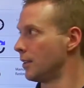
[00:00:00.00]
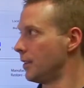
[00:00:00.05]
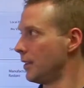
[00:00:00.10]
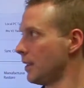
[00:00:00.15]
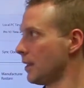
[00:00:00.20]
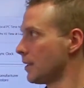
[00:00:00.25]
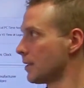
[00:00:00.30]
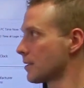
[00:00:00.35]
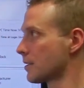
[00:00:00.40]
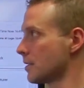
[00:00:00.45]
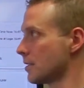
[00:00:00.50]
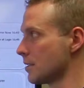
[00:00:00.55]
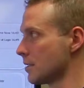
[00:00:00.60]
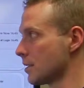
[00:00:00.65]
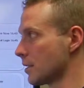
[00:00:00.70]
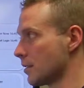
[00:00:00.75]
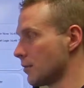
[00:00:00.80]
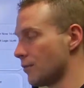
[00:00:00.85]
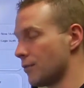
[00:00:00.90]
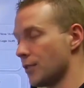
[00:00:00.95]
This
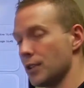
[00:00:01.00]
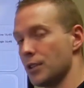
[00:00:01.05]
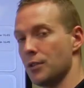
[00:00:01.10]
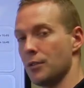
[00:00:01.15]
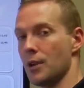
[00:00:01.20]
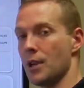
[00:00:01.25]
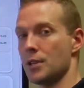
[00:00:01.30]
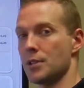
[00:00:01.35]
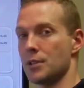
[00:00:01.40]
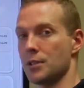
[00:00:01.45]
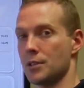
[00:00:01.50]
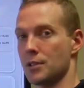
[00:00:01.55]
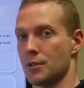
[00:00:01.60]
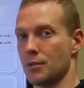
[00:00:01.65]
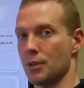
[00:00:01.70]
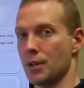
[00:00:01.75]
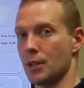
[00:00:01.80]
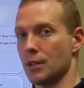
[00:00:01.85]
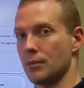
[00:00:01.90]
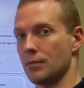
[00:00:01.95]
is the configuration
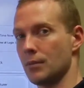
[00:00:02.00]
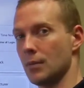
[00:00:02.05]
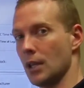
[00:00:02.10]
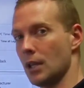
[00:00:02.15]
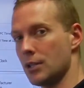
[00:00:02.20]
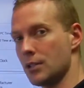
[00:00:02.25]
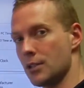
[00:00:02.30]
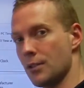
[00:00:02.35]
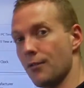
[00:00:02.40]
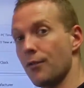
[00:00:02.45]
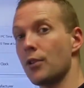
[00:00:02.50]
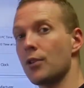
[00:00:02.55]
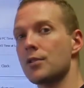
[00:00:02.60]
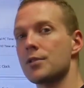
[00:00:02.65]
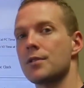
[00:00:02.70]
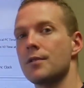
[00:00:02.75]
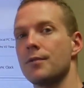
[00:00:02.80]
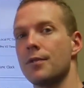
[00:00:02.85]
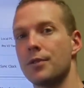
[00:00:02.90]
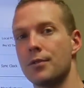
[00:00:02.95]
screen. It's the
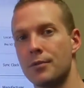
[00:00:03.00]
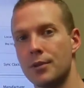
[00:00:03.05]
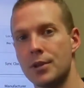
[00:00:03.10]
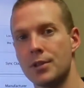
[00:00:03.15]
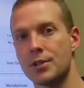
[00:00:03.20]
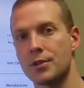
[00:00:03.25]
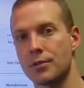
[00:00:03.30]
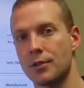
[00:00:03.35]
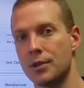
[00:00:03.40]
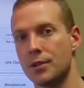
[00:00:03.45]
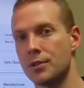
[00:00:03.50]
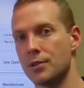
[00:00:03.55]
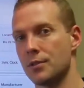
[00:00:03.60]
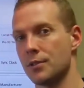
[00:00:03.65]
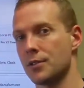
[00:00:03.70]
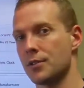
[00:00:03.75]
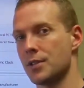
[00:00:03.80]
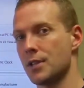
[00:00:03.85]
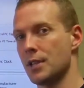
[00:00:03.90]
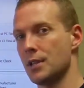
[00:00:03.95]
first of 3 screens
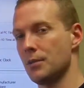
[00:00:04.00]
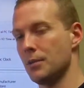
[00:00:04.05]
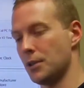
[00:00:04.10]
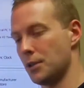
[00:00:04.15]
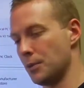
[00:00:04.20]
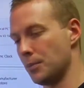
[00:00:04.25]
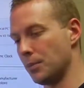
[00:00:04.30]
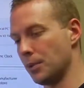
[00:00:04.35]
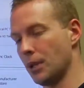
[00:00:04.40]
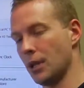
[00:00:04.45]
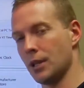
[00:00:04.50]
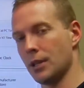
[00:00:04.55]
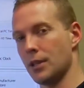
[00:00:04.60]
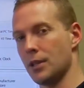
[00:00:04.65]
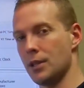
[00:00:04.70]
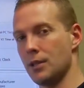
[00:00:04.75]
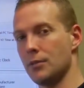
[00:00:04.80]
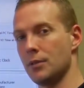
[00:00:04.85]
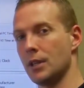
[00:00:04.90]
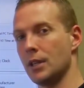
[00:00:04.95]
you'll see when you plug
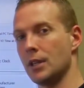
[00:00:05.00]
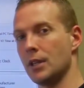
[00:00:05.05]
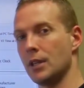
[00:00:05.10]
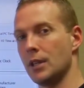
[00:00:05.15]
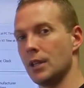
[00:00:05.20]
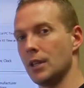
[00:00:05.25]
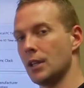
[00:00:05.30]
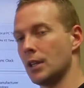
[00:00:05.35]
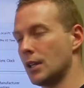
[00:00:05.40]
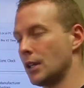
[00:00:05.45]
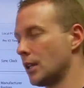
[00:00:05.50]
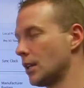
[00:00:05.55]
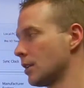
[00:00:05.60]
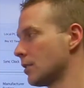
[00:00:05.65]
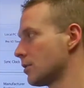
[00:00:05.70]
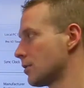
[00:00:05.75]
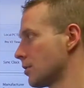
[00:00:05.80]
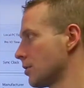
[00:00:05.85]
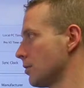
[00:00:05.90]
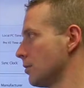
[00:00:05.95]
the unit
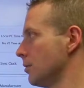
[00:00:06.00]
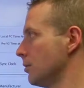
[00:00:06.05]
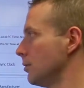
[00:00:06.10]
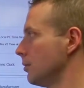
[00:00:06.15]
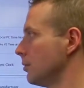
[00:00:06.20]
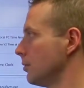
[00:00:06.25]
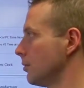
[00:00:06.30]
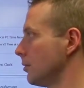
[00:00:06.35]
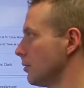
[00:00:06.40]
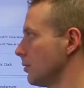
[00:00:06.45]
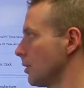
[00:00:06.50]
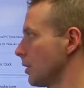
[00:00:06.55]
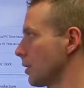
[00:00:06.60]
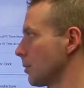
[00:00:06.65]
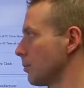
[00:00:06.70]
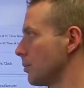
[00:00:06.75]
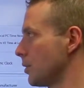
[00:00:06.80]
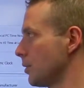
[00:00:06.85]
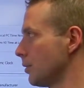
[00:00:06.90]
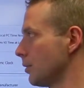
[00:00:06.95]
into the
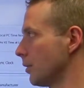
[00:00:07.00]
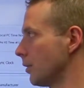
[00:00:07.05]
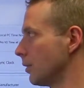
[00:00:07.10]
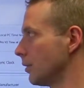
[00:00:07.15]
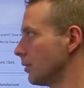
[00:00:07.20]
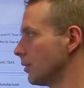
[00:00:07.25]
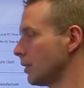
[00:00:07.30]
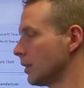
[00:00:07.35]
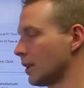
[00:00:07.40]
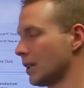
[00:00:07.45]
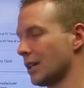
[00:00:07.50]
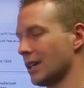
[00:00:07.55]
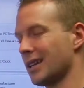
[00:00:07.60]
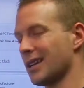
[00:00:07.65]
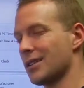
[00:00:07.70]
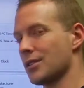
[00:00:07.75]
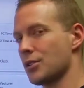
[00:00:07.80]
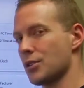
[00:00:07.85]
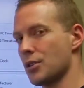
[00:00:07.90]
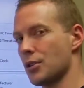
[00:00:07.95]
computer. And
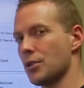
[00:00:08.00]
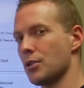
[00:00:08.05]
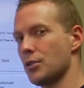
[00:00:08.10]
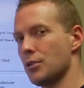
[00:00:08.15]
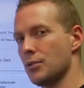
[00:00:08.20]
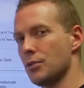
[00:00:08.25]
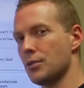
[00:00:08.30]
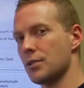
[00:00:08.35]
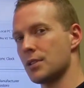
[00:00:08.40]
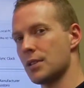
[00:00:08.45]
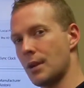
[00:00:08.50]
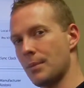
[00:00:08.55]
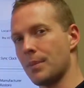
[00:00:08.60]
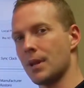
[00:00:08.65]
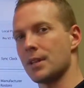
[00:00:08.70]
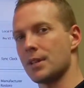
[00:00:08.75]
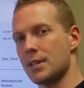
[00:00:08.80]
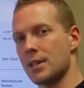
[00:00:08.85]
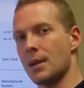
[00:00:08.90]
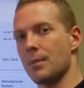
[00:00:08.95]
I'll show you step
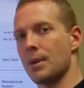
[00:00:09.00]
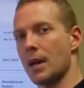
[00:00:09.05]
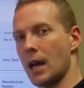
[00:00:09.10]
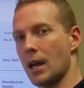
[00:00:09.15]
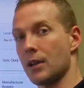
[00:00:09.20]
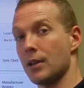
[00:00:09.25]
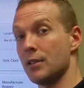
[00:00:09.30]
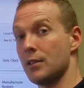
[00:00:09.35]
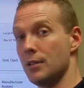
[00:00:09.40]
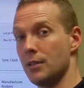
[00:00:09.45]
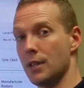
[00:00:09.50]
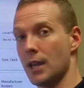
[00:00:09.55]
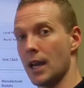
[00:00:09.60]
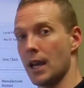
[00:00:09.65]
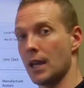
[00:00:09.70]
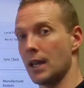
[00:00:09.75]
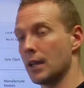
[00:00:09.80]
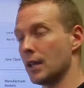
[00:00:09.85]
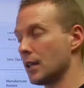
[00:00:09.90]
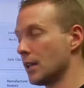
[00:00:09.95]
by step how to do
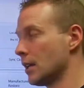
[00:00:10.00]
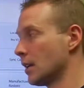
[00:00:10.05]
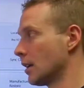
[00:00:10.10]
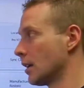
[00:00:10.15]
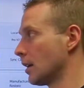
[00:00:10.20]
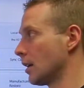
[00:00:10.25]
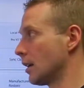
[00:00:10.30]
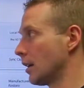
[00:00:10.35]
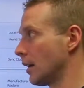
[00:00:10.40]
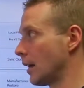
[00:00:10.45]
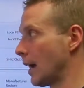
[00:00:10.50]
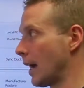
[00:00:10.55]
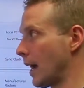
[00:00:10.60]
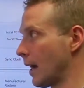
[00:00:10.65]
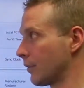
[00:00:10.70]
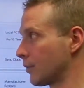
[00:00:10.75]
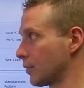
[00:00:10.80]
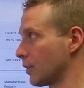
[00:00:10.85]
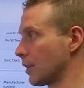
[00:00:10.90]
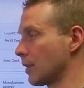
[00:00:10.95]
that
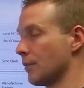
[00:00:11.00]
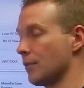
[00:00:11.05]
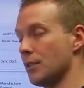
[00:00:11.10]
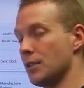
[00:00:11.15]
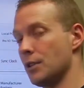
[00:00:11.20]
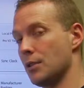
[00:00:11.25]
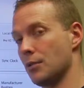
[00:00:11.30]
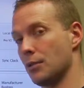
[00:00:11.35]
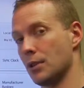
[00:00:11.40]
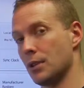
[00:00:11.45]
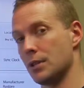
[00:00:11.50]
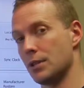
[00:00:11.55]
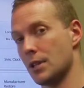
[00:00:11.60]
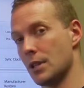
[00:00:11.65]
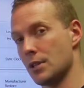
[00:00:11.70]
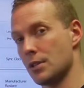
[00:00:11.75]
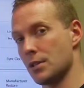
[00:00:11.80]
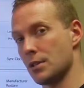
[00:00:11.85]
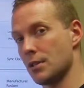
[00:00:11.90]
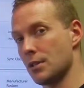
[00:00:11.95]
after I give you the
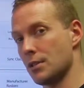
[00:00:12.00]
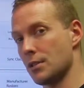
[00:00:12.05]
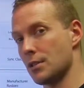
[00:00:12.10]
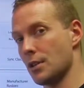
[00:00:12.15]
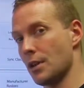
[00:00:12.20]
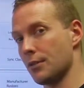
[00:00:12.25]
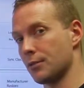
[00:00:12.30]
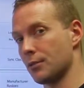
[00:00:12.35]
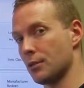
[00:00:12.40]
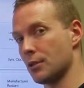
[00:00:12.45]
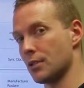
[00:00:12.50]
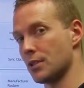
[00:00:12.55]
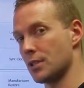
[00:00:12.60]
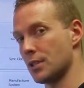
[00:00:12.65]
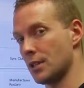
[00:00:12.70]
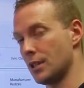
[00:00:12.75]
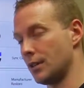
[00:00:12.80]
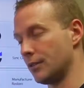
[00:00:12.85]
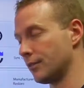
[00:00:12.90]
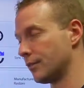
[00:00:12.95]
orientation to the software
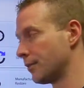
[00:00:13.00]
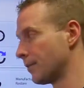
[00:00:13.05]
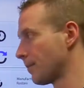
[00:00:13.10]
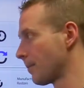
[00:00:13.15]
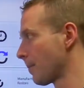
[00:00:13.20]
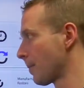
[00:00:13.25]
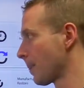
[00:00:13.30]
itself.